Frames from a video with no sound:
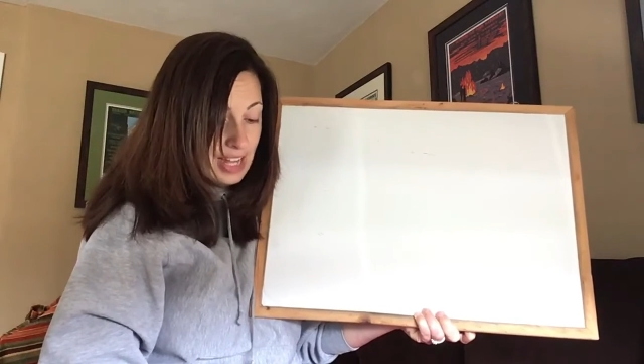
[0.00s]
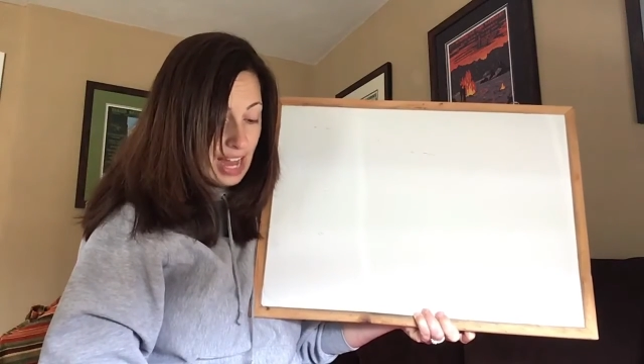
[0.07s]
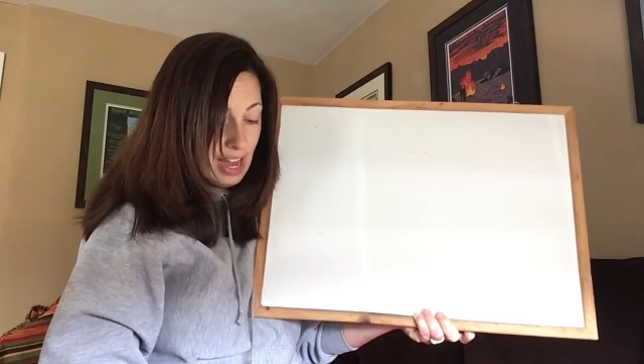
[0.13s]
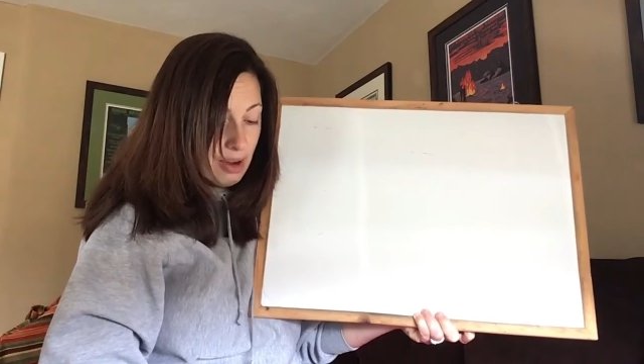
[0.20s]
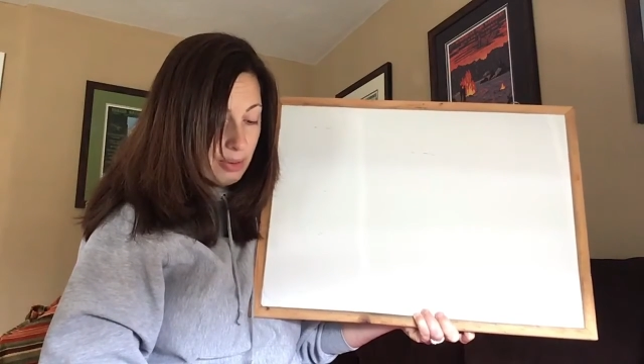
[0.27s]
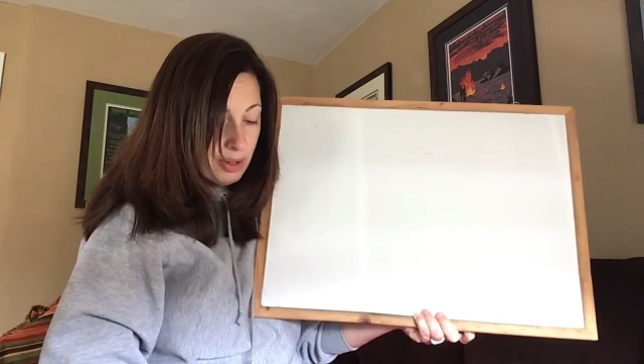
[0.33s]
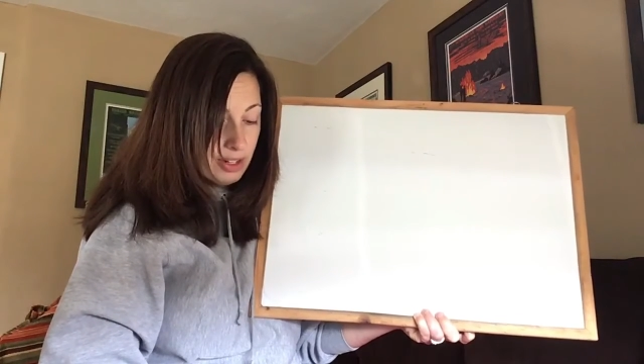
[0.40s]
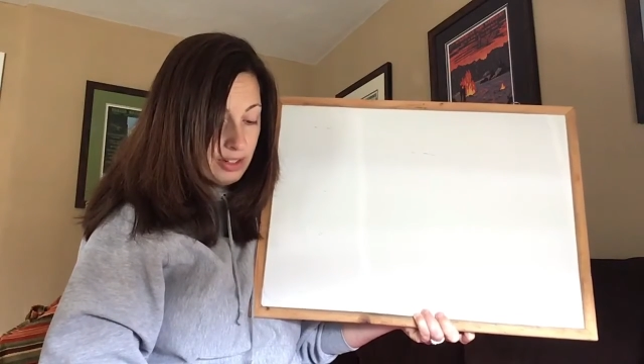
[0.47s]

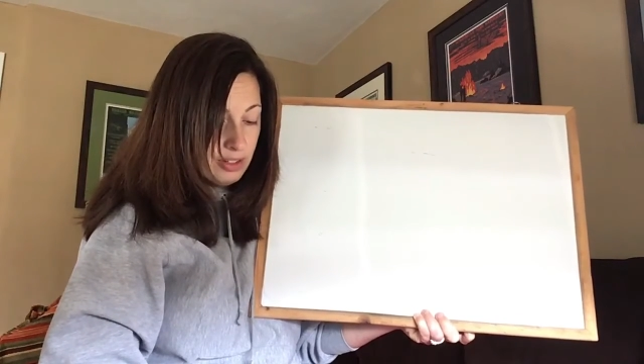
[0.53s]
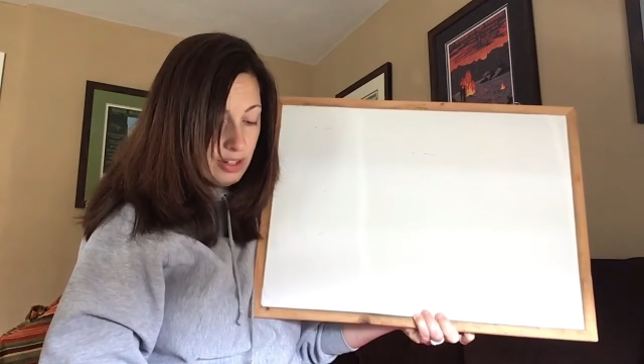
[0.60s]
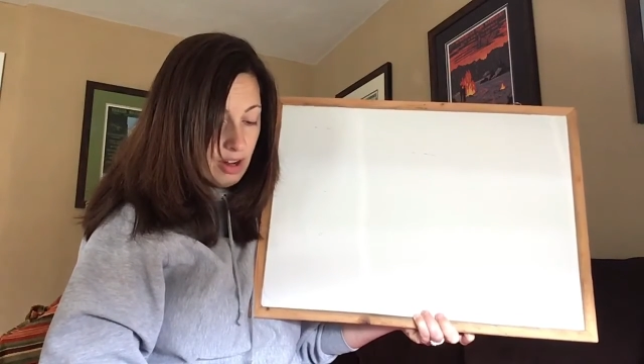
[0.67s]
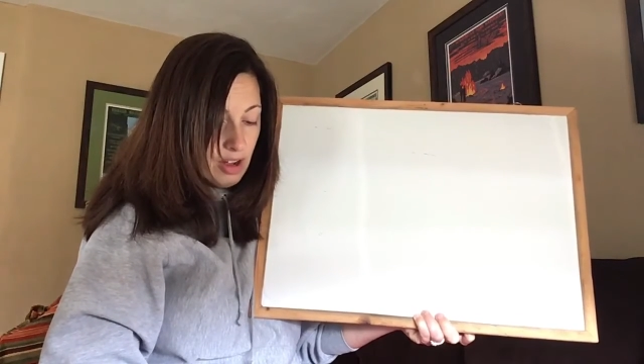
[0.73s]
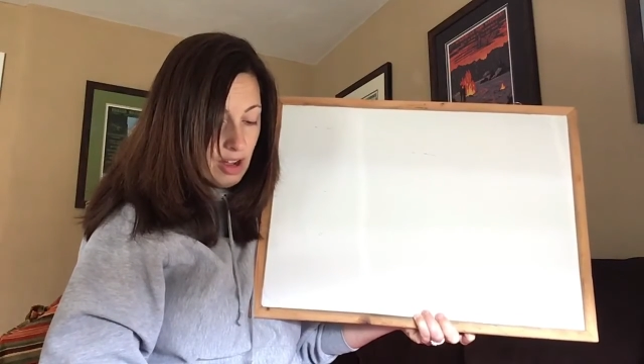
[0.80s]
hour